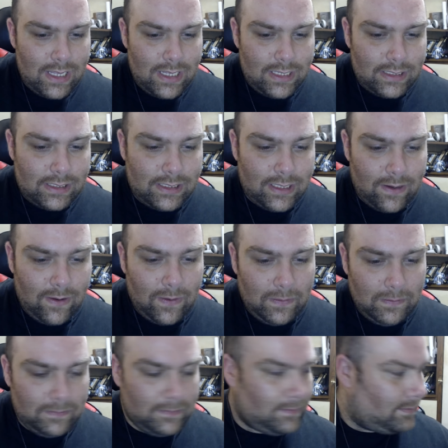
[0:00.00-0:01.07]

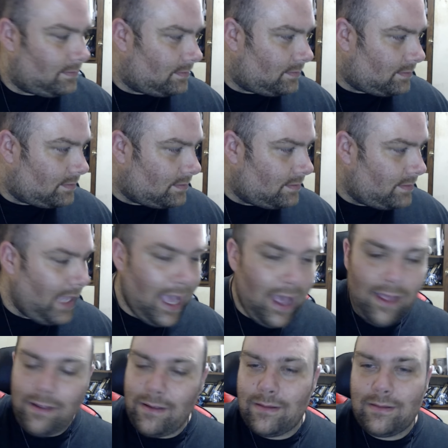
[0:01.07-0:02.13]
So,
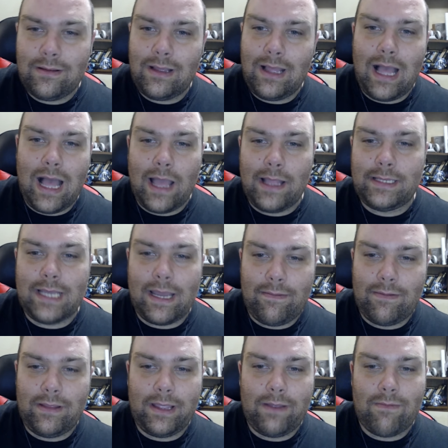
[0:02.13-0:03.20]
yeah, I
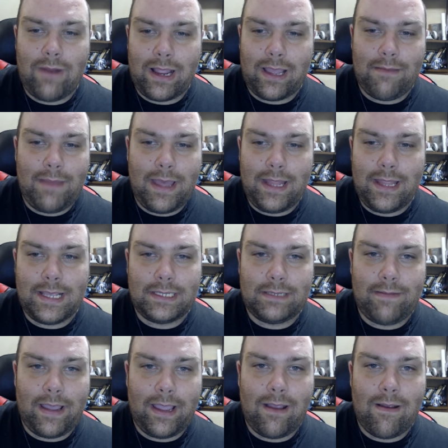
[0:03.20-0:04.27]
definitely recommend
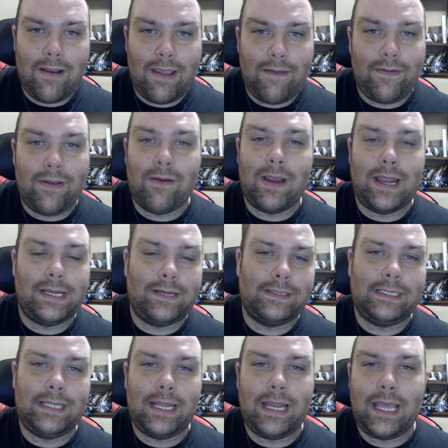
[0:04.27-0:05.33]
this figure if you're
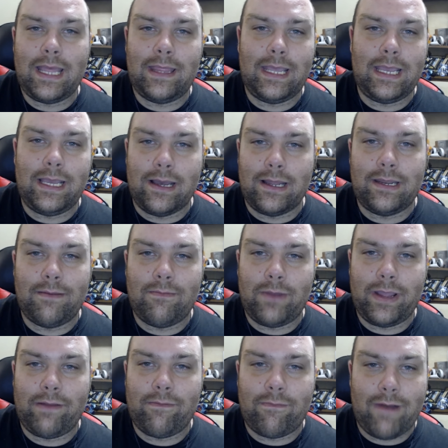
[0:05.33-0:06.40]
interested in the Gundam
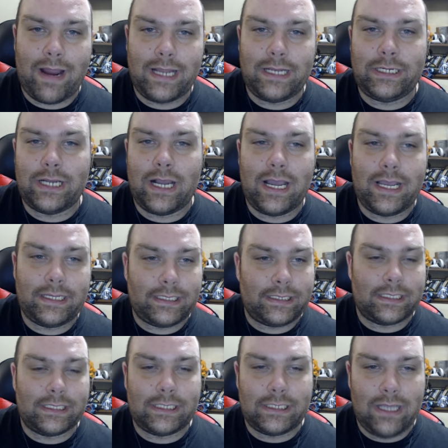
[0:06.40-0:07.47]
Wing franchise.
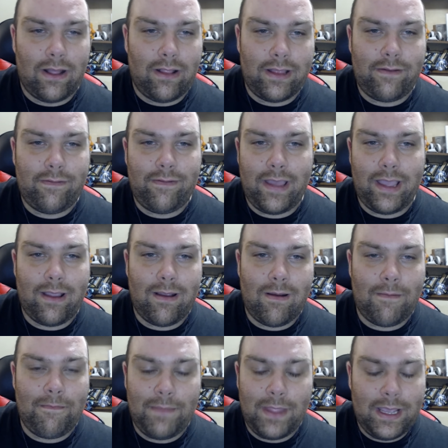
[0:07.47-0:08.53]
It's a solid
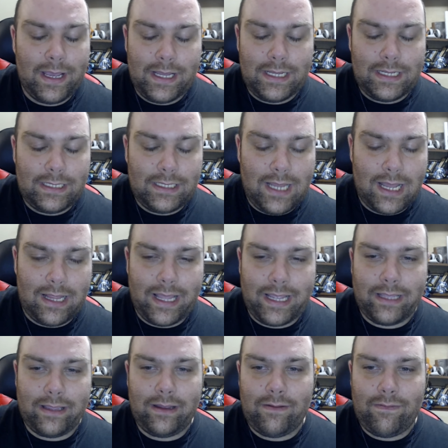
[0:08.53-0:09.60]
figure, not
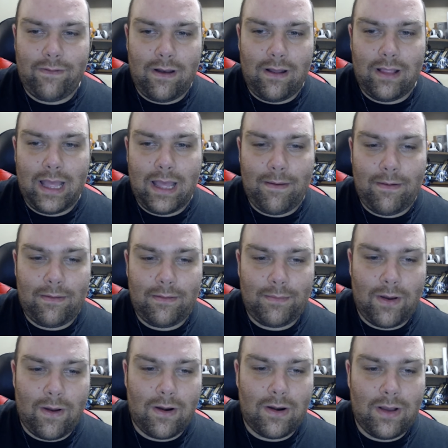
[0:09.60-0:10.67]
likely to fall
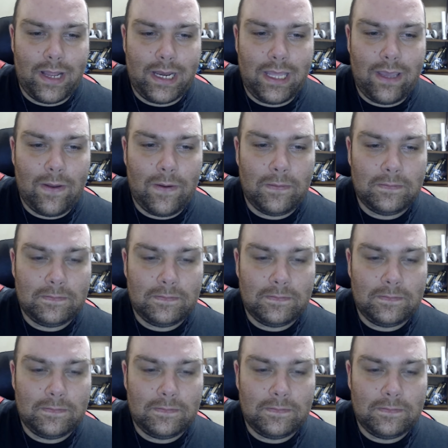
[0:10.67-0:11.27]
apart on you,